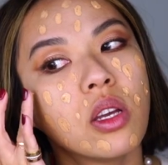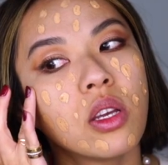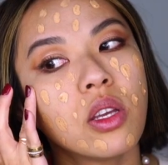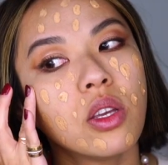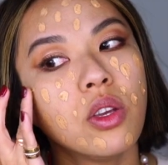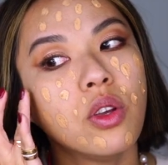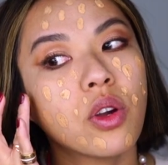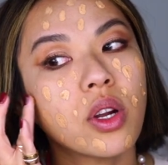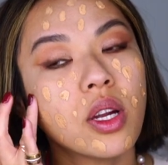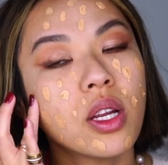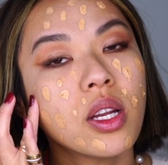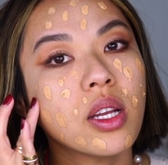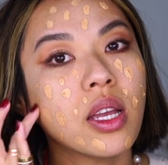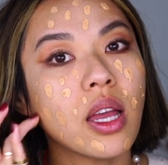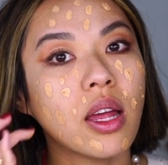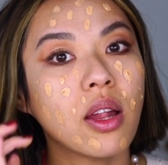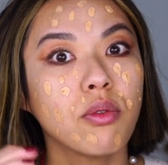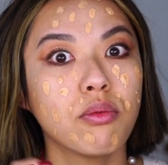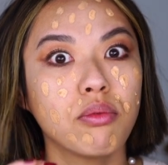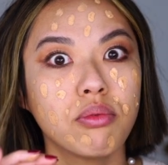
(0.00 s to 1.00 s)
you're gonna
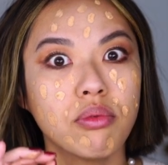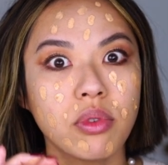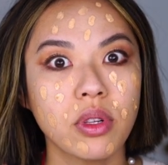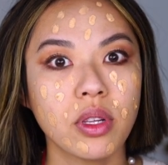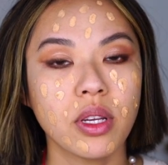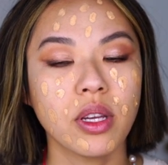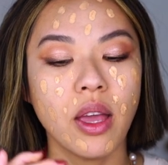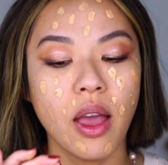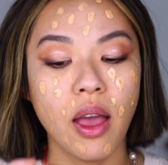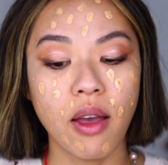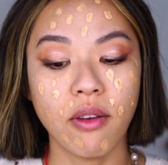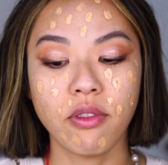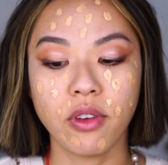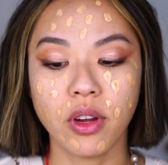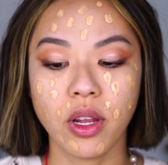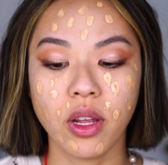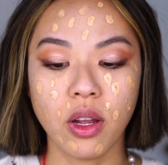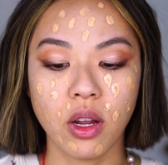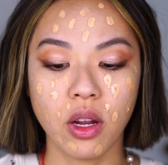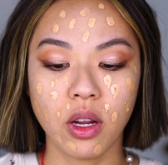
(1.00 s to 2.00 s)
get a really
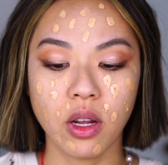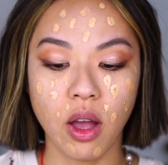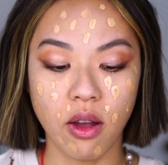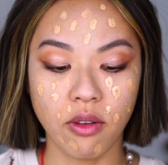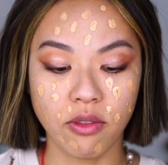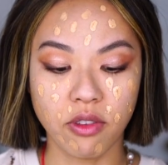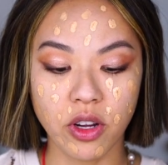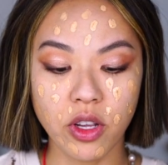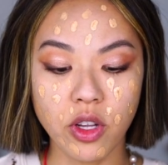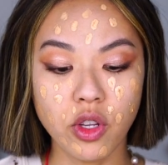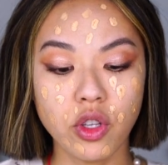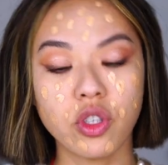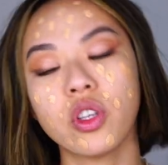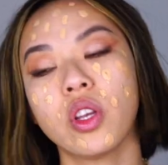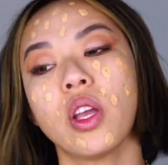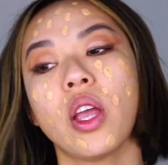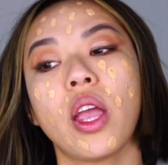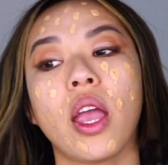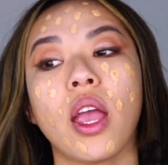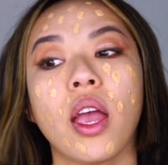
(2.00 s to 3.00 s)
heavy
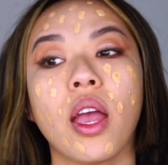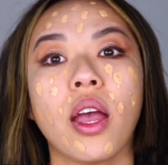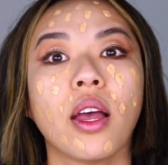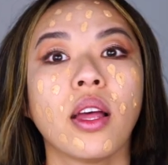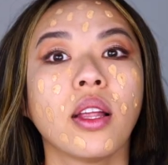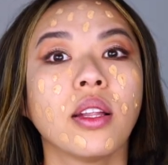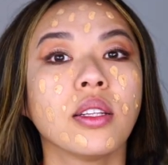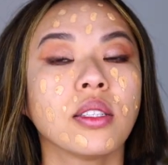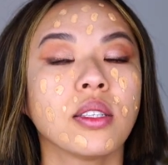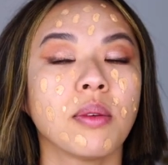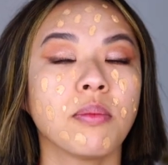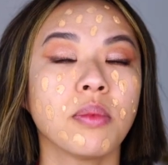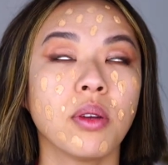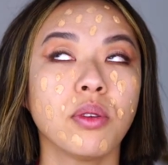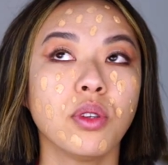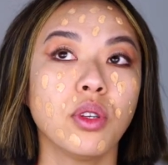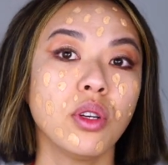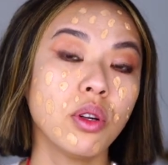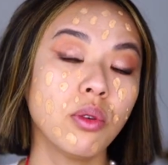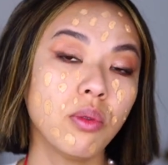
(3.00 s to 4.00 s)
coverage and
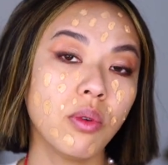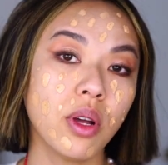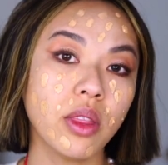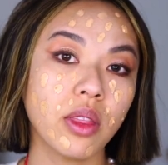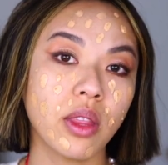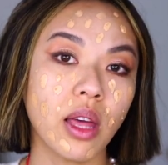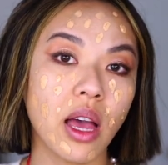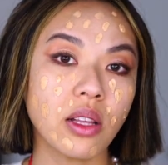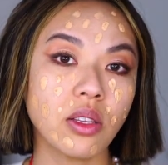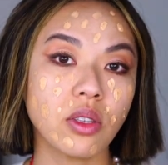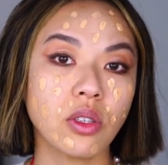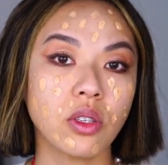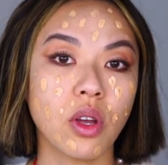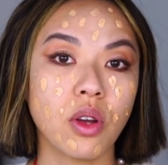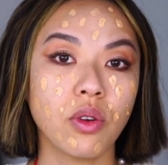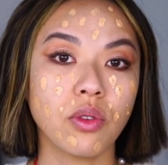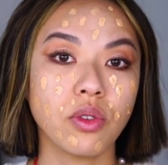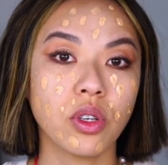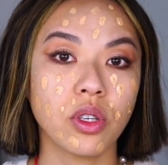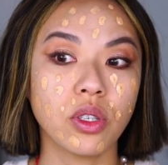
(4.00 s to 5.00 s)
sometimes you don't want that,
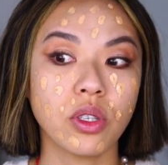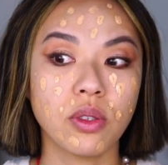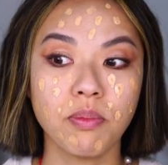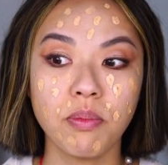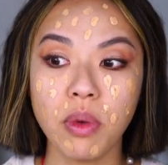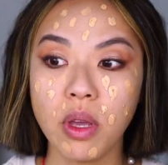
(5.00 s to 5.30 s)
so just